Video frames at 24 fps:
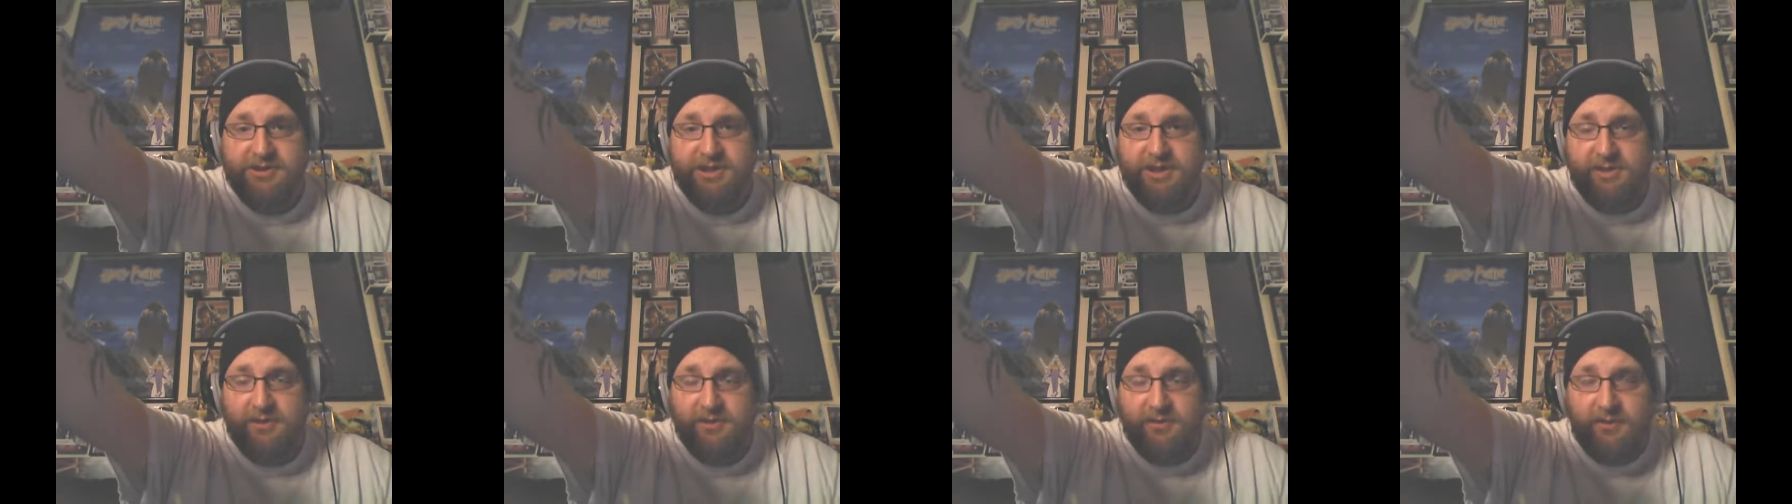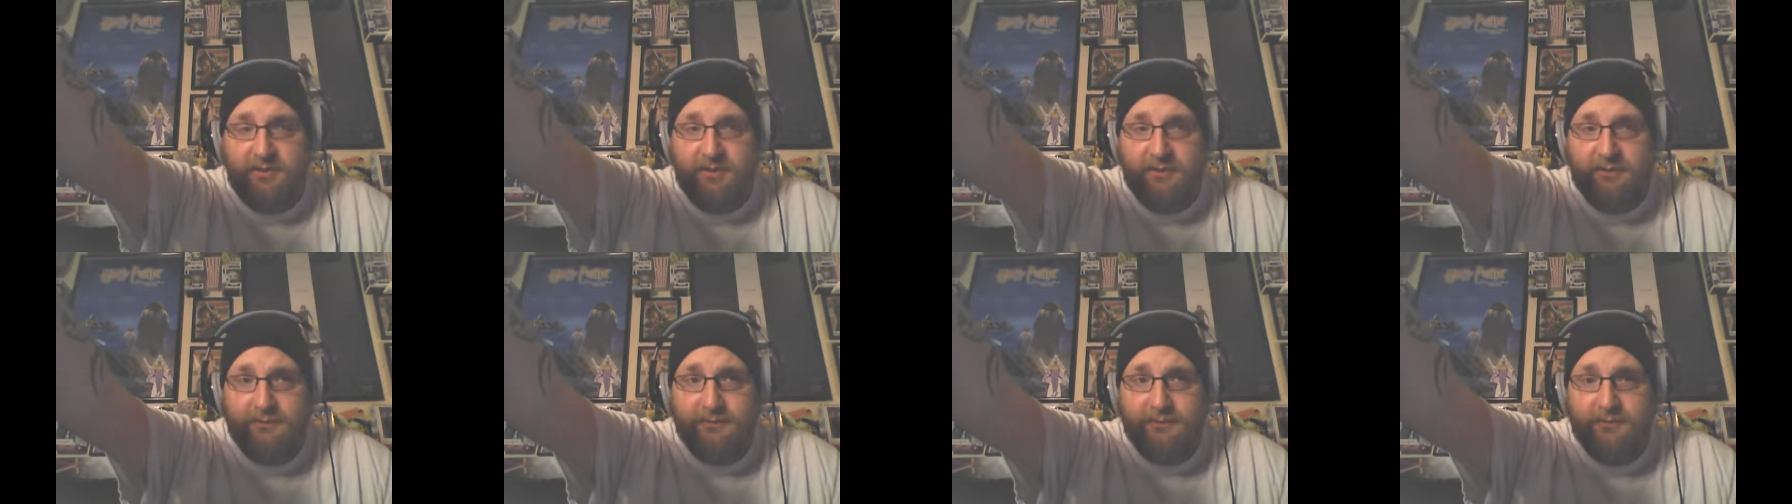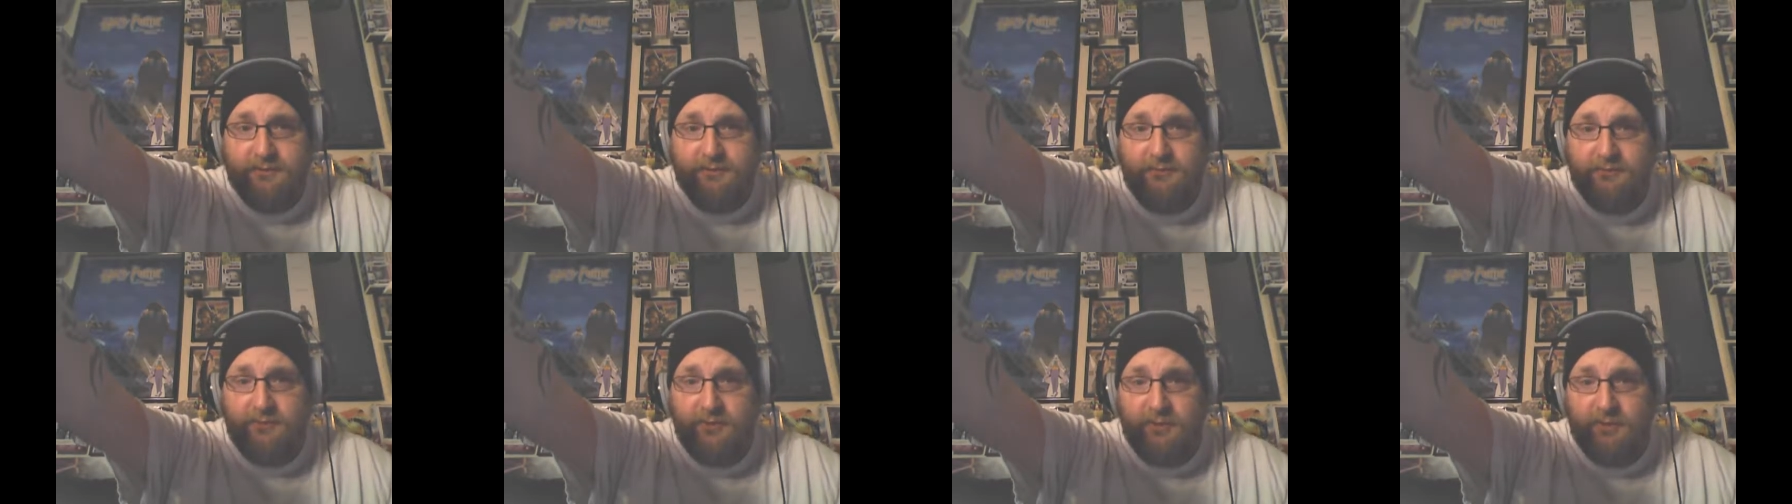channel called
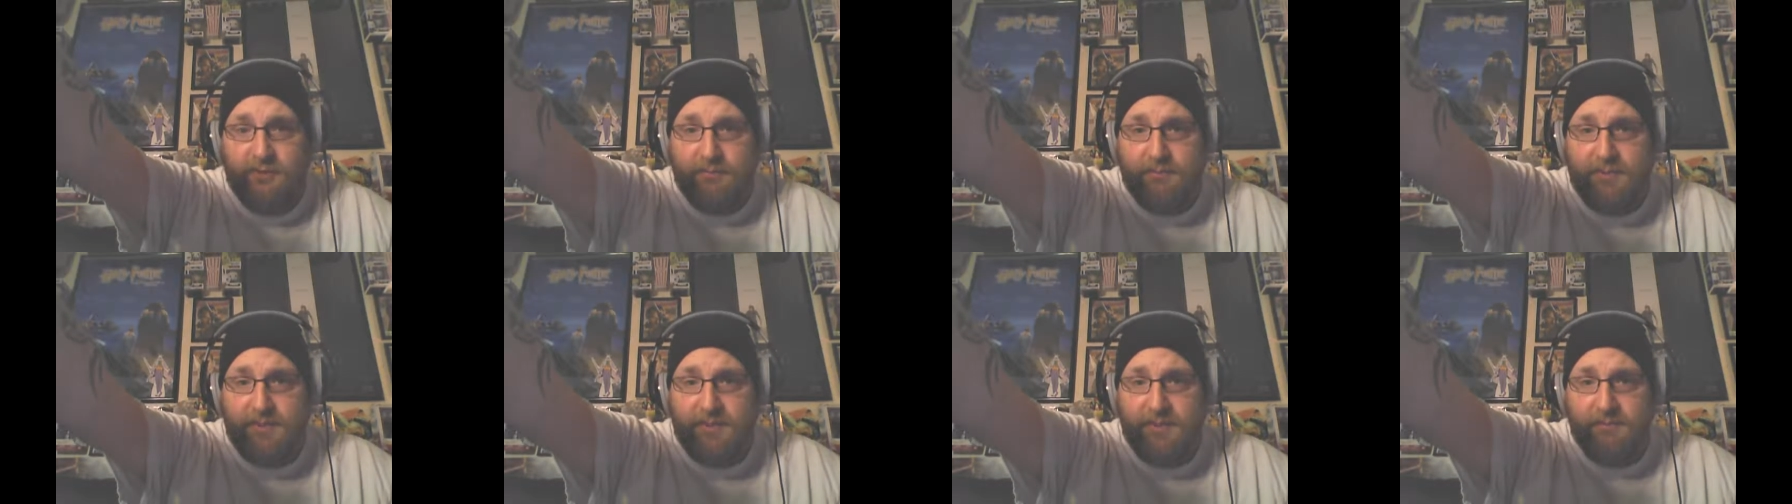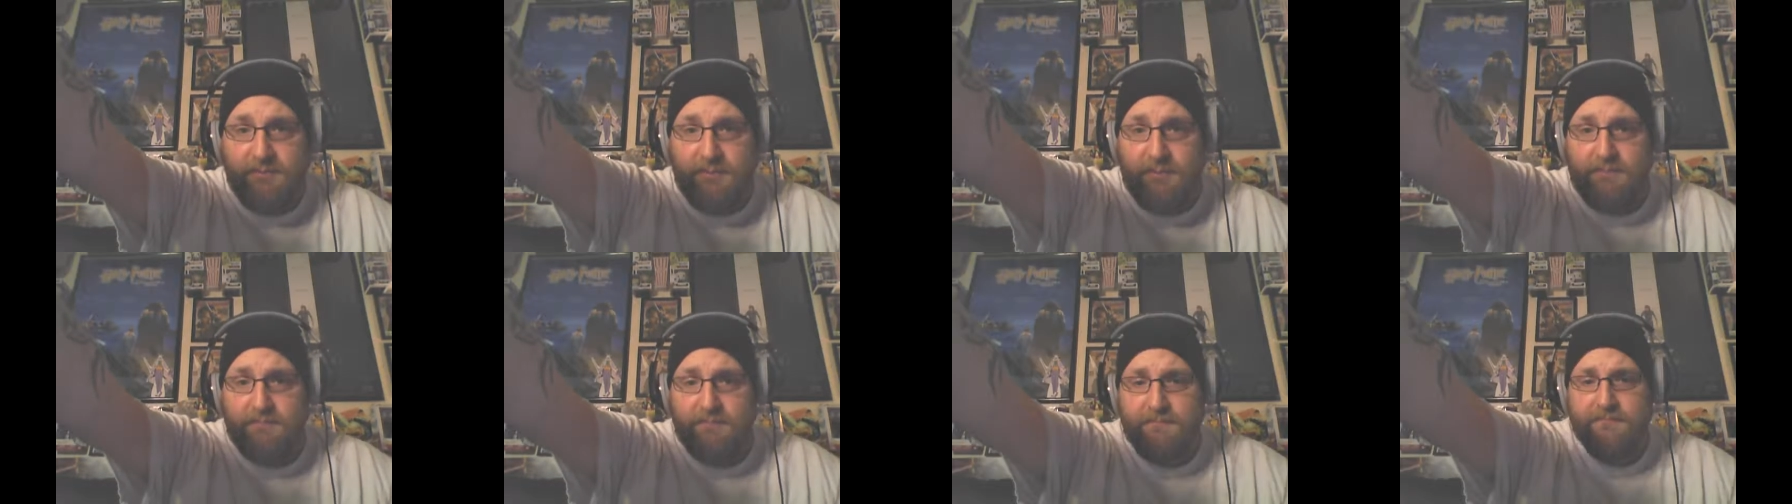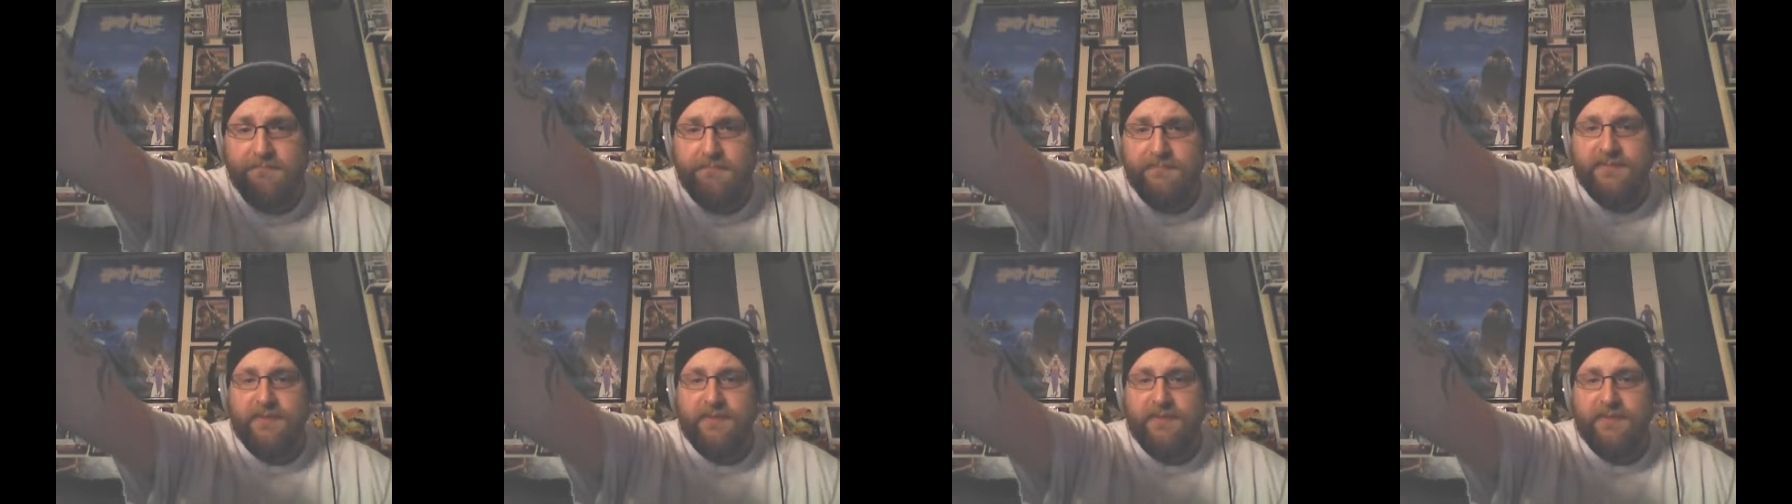Two Drunk Minimum,